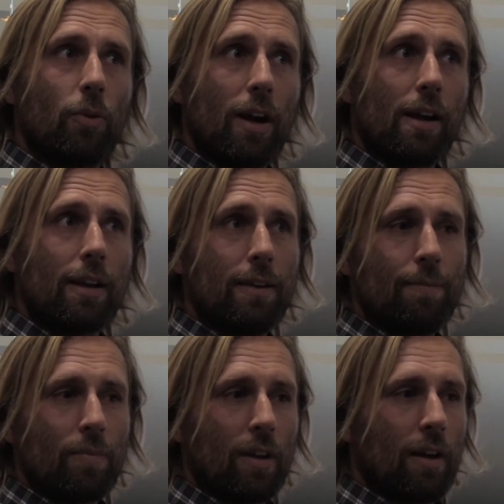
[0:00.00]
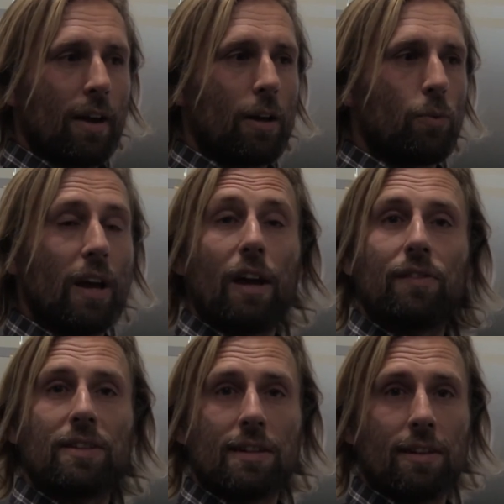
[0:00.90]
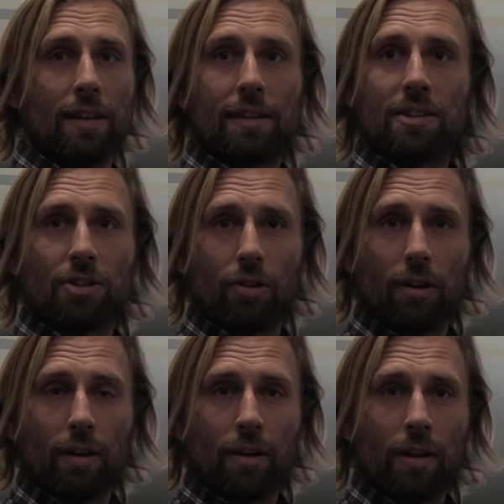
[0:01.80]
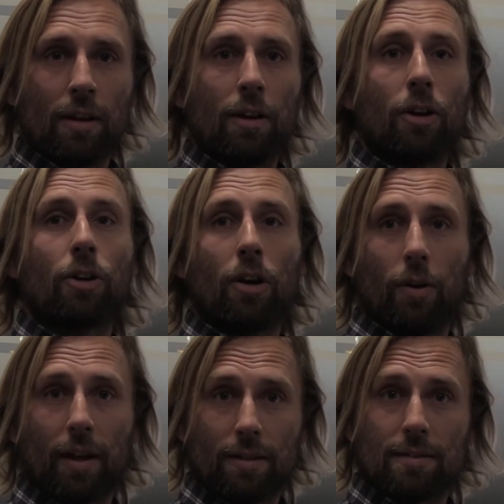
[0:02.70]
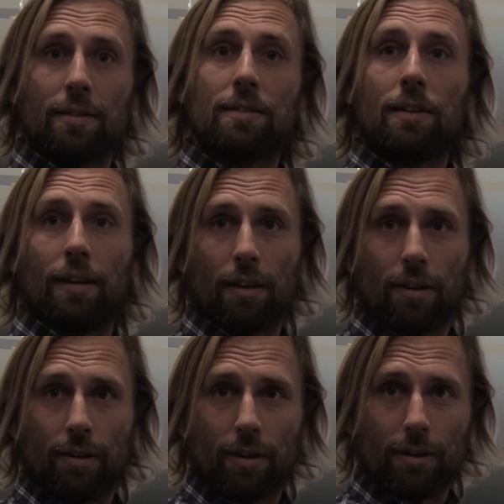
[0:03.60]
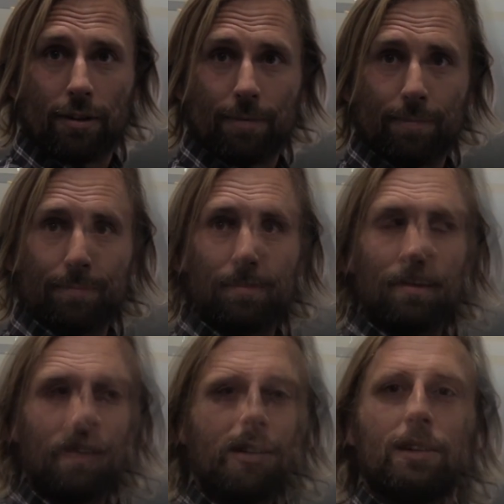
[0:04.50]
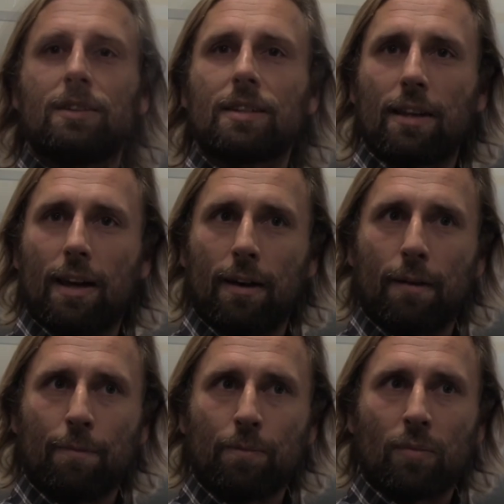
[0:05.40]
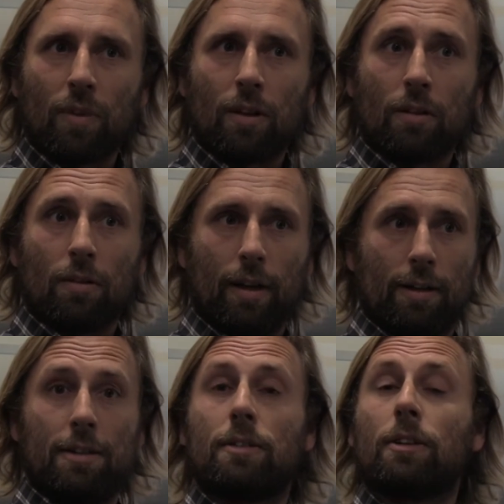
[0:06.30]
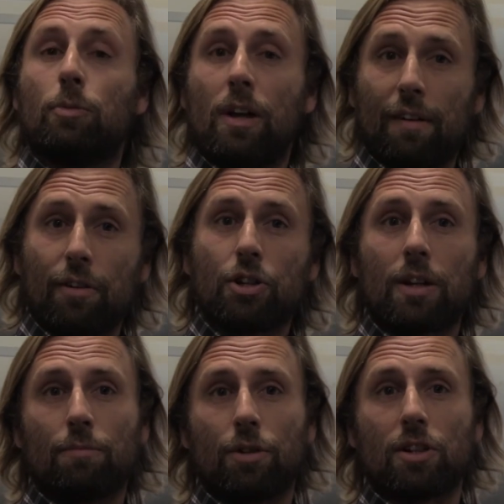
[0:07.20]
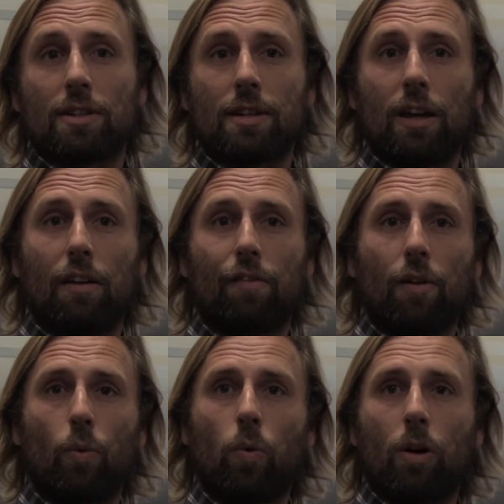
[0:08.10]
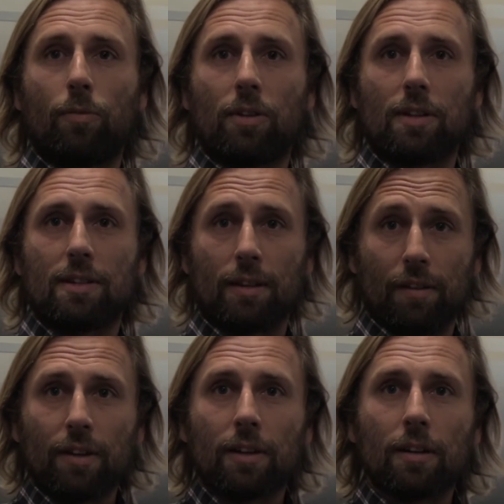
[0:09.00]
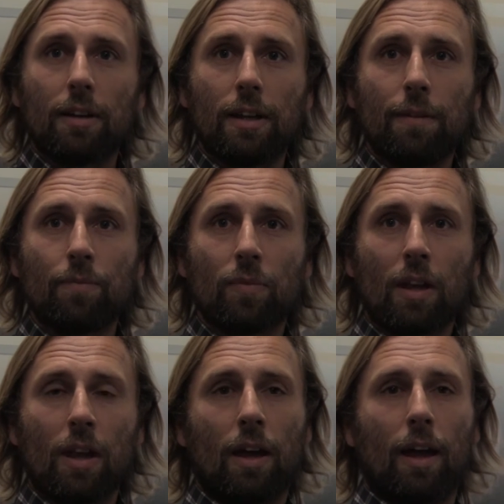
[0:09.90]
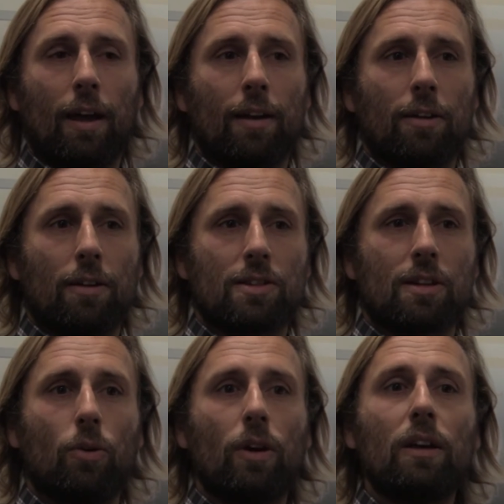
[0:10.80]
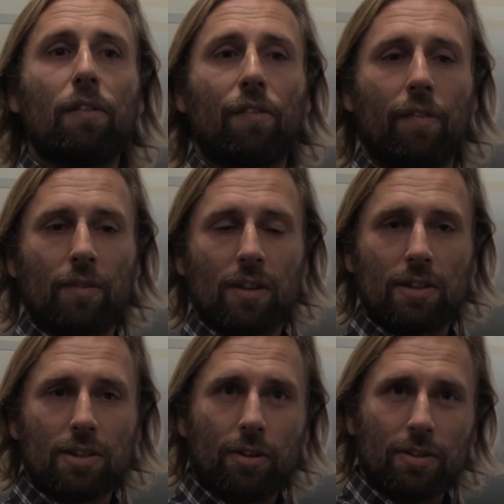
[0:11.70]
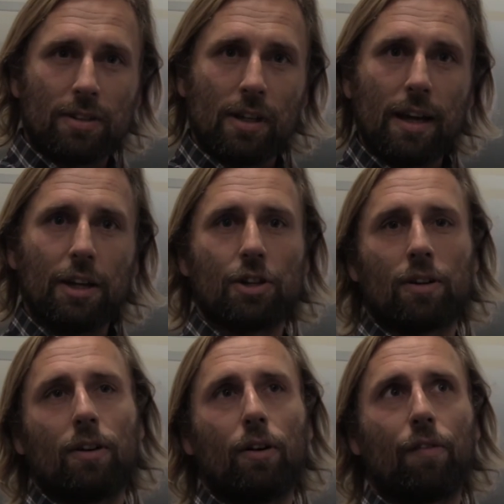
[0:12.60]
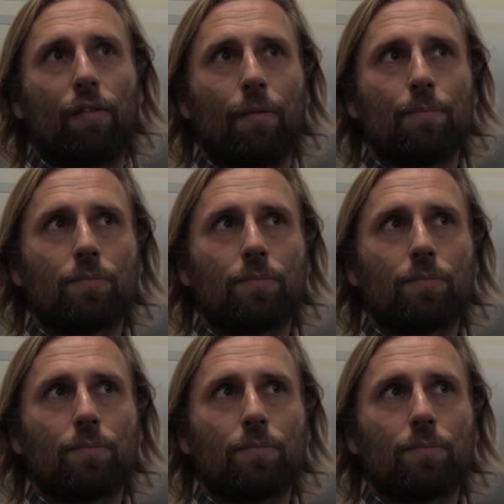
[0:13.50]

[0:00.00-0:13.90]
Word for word: rarely, and we haven't seen it that strong occurring since the 1930s. Since then, at least the global average temperatures have warmed significantly, and so if this constellation of